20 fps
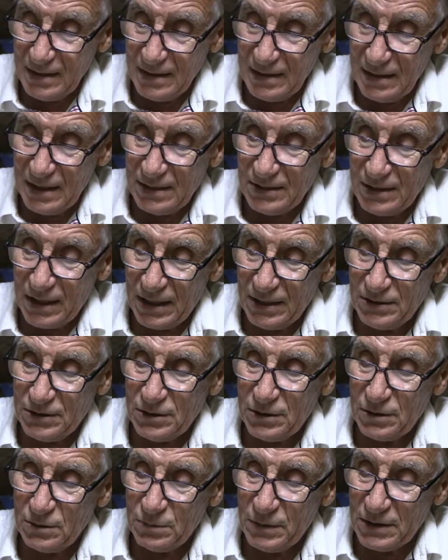His
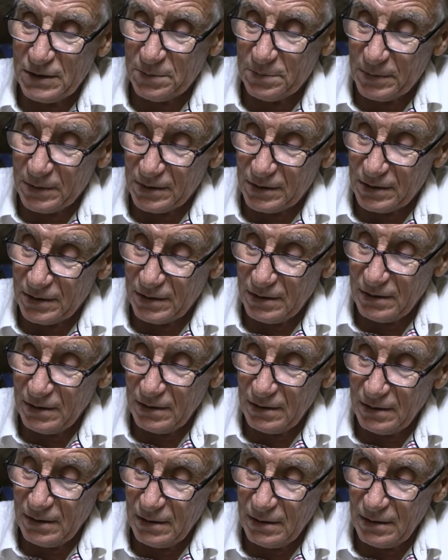angel whispers,
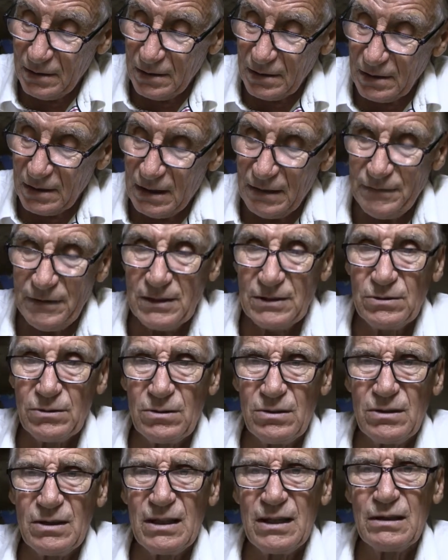"Give it
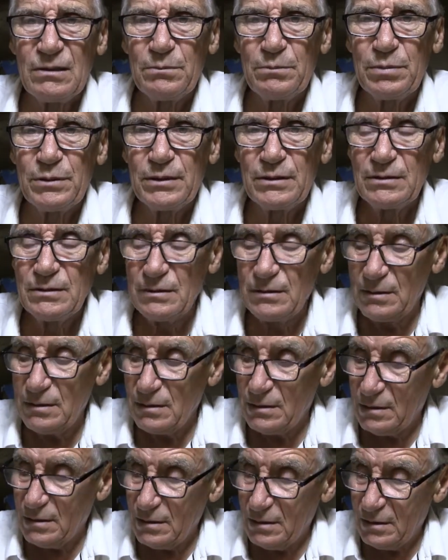all up."
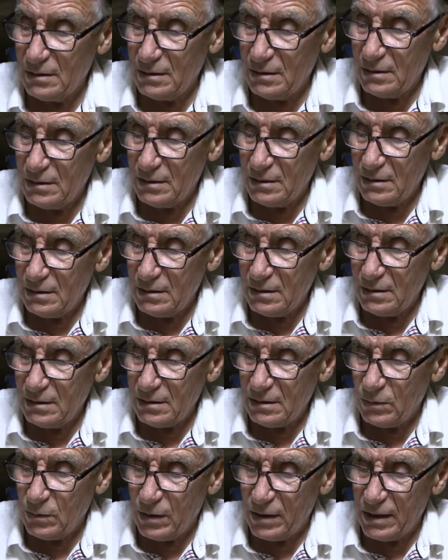
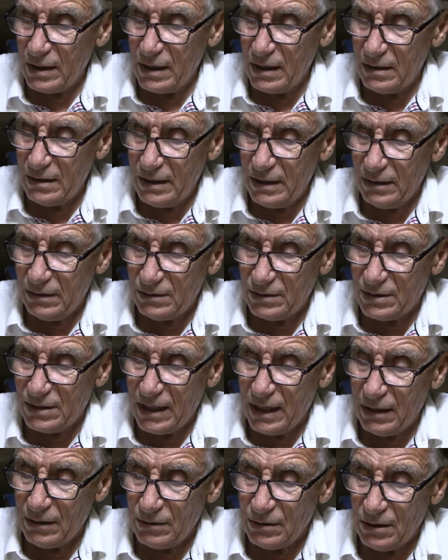The warrior kneels
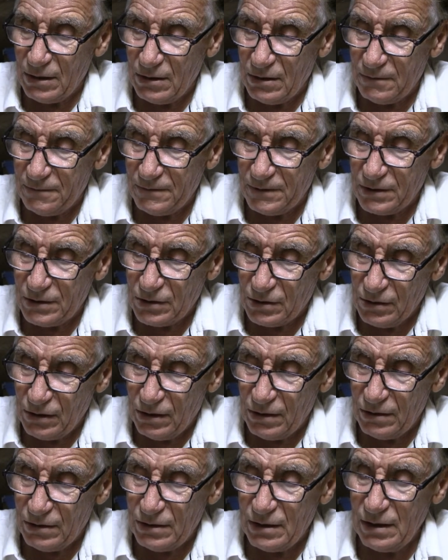down and offers
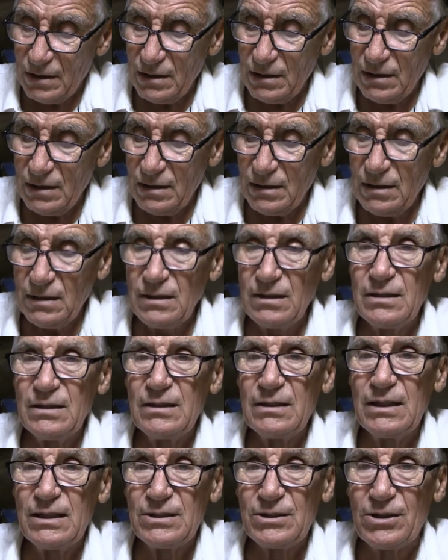God
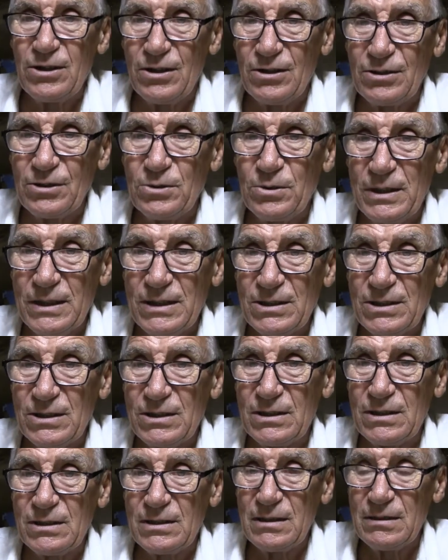his
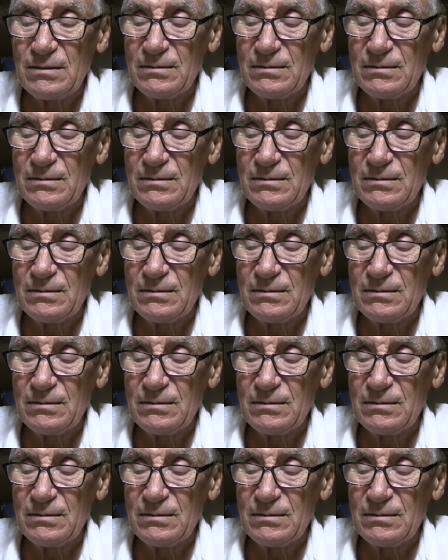conquests.